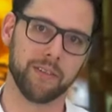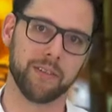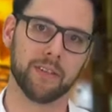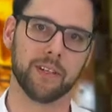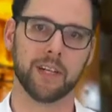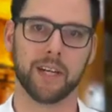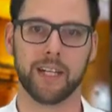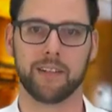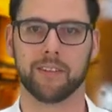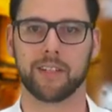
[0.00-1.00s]
the
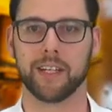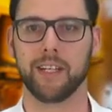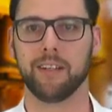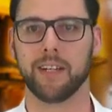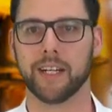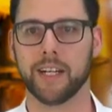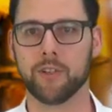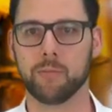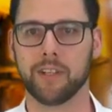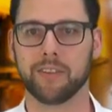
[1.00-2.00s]
device has a triggering
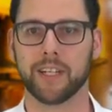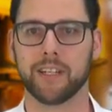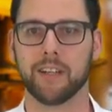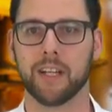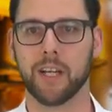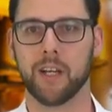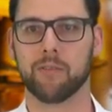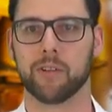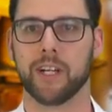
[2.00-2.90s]
time of 1 second.